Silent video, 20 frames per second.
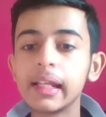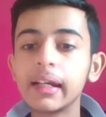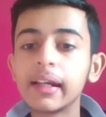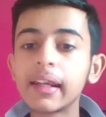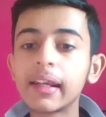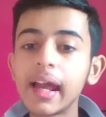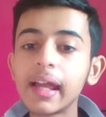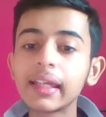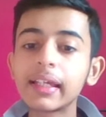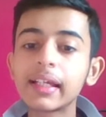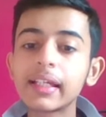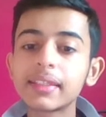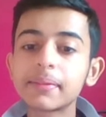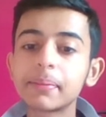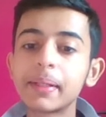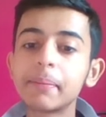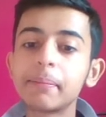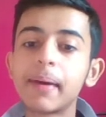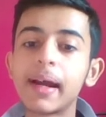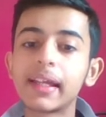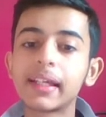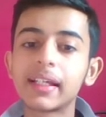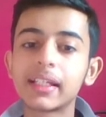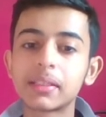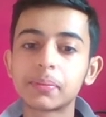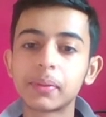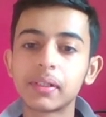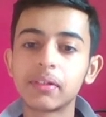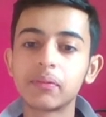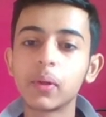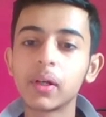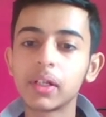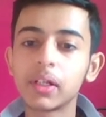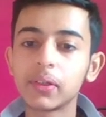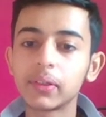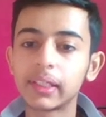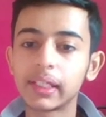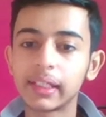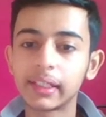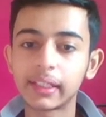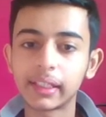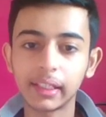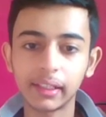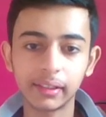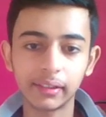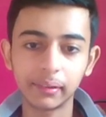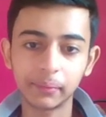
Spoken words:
Tricuspid, bicuspid, what do you think?